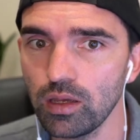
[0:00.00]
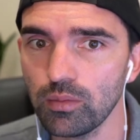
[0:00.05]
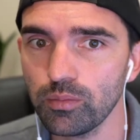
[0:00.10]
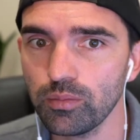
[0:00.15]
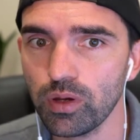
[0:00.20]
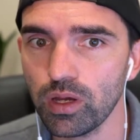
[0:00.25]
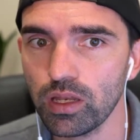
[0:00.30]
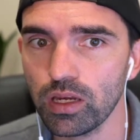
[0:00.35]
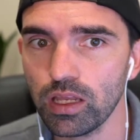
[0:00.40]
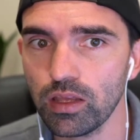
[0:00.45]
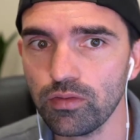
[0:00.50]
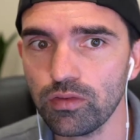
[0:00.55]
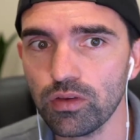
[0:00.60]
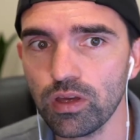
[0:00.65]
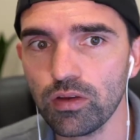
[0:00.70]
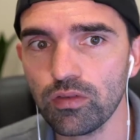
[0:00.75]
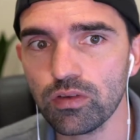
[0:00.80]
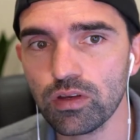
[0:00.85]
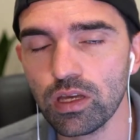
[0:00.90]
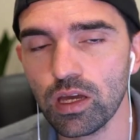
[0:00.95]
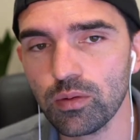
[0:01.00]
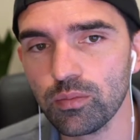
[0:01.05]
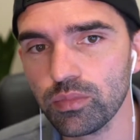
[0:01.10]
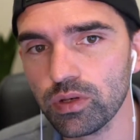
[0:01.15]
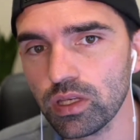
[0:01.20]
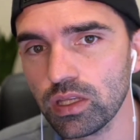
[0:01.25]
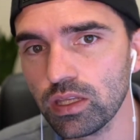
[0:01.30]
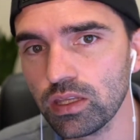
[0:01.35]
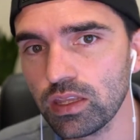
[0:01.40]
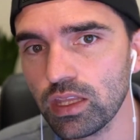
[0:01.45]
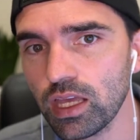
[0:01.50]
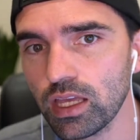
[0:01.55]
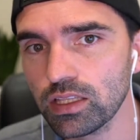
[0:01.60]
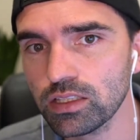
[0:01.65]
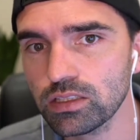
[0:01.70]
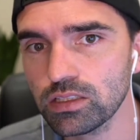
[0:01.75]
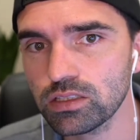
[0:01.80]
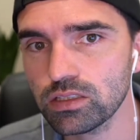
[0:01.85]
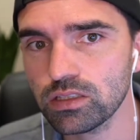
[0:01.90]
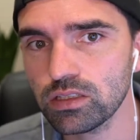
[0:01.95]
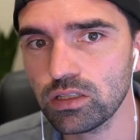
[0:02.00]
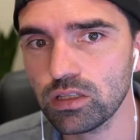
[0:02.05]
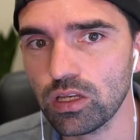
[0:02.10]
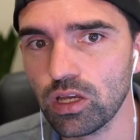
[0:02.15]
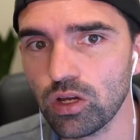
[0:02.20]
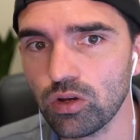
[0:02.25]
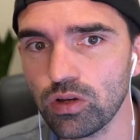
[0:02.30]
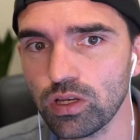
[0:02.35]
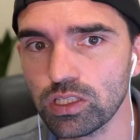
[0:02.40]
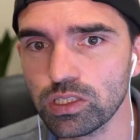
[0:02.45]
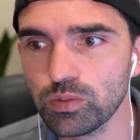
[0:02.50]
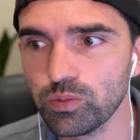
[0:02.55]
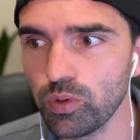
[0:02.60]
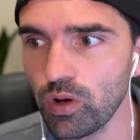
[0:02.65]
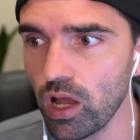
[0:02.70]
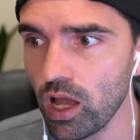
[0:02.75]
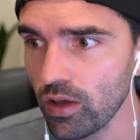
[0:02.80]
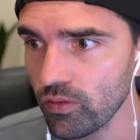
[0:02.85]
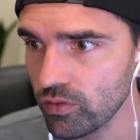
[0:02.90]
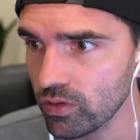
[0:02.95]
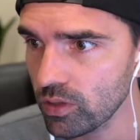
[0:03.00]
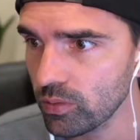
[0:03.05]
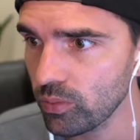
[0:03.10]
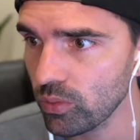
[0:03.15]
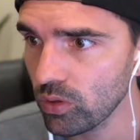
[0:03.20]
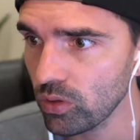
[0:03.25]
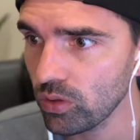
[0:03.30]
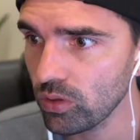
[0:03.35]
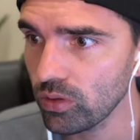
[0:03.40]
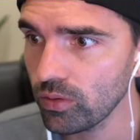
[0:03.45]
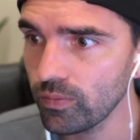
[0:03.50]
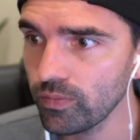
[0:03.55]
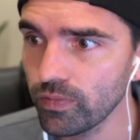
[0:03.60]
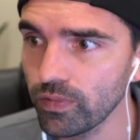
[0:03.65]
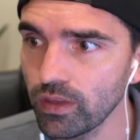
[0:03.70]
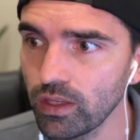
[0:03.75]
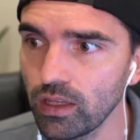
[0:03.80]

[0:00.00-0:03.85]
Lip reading: But if you have a company that's, it's profitable,